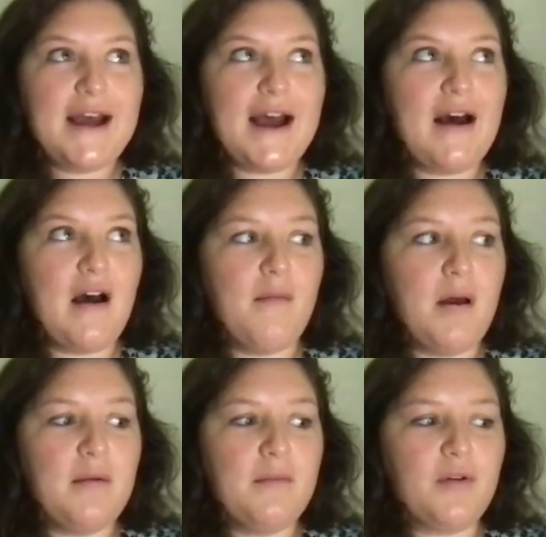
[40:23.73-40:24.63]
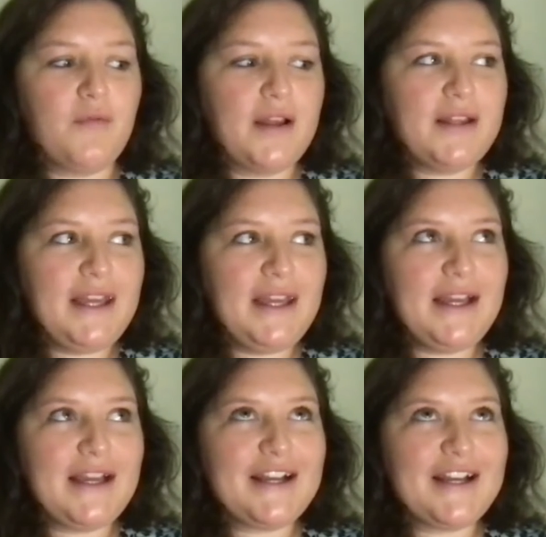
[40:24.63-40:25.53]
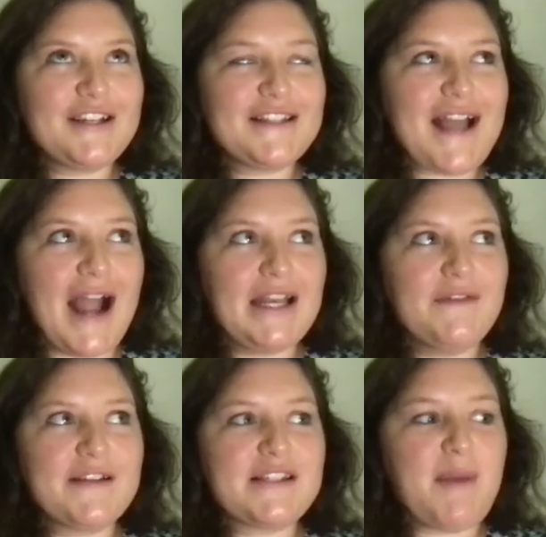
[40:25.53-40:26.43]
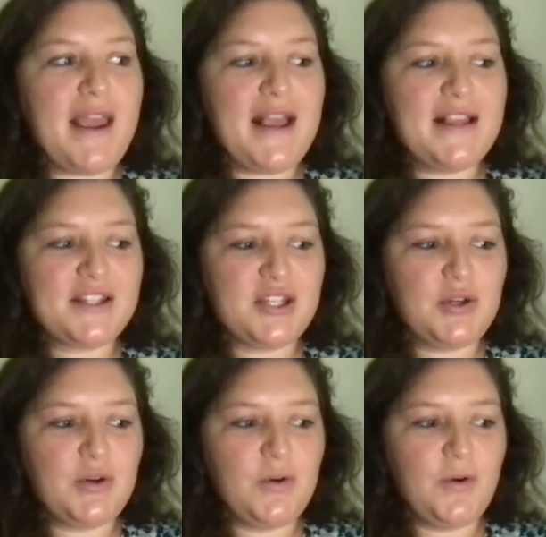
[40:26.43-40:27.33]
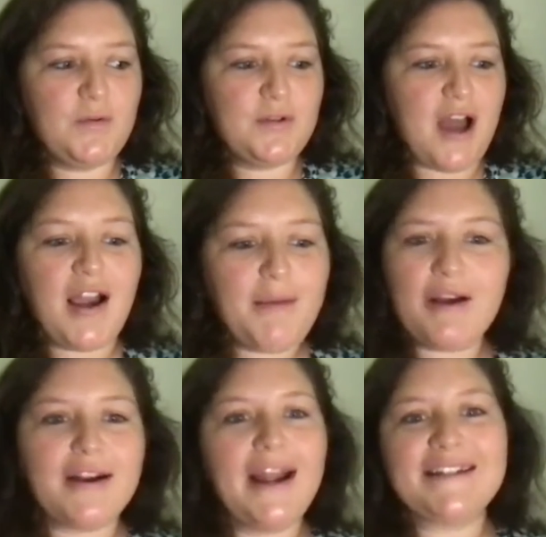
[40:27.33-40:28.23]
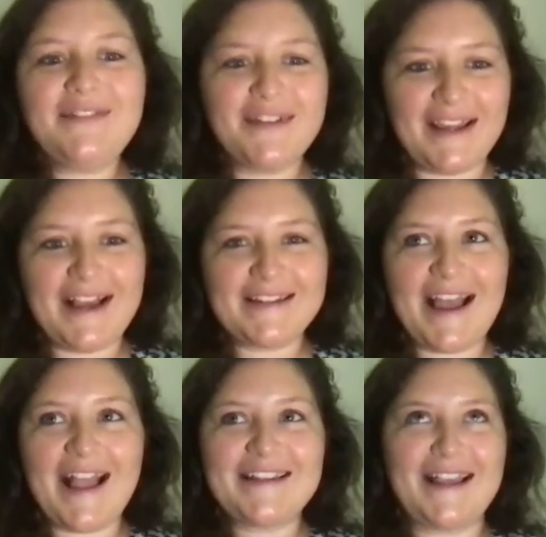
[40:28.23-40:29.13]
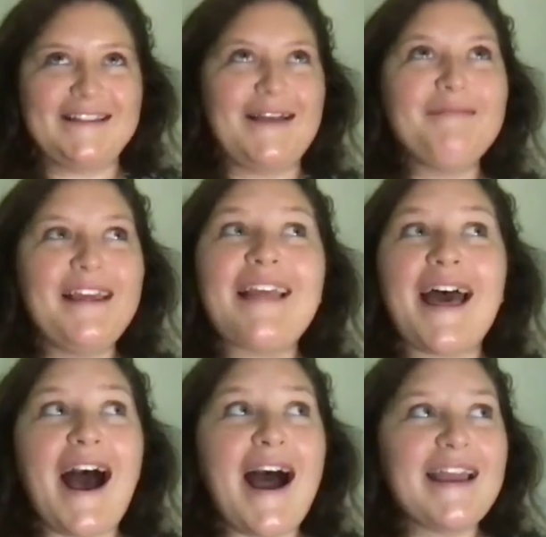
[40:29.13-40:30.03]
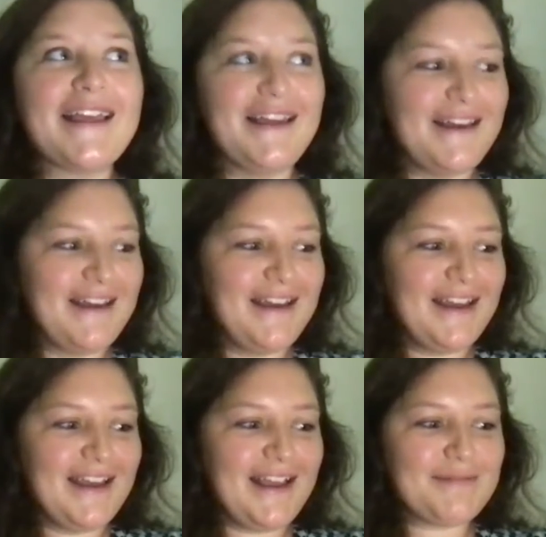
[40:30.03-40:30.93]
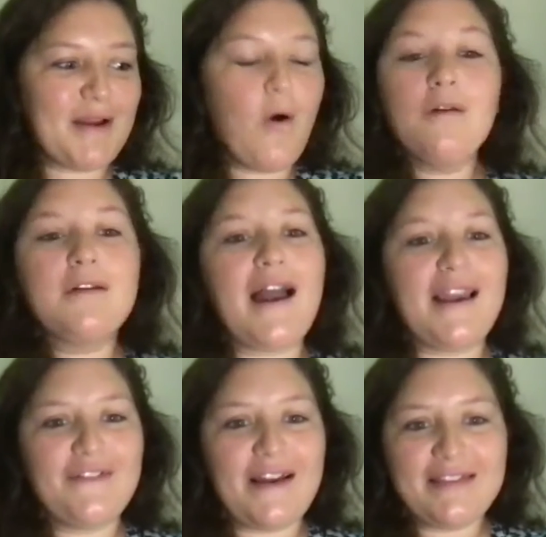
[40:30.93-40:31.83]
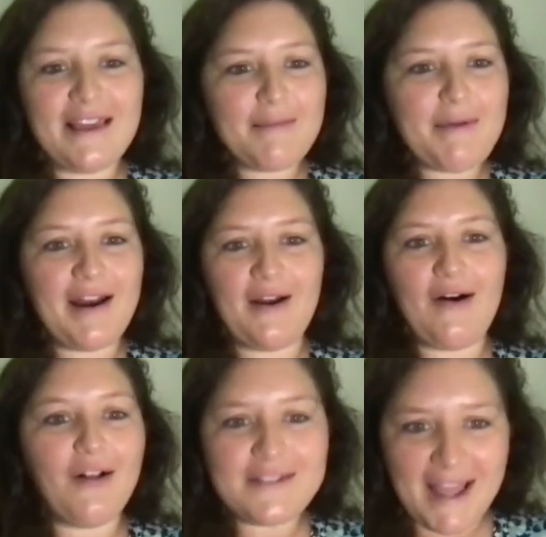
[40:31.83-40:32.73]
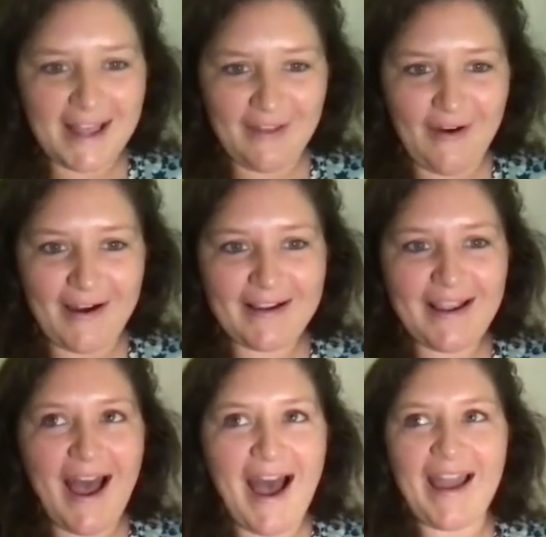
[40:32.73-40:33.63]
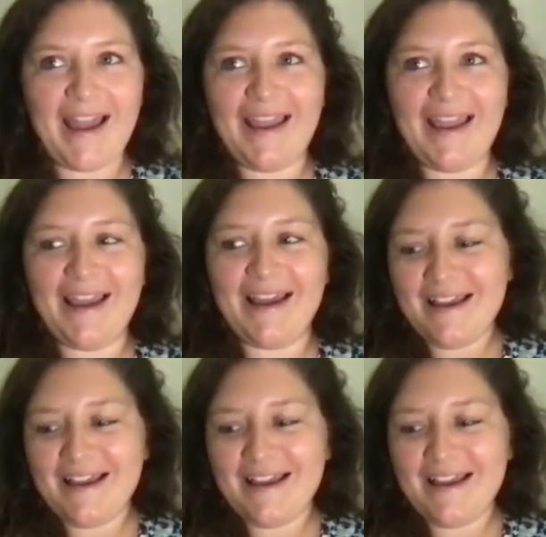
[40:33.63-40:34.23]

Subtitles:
But really just kind of a space to talk about creativity, because it's like something that it's my whole life. I think about it all day long. I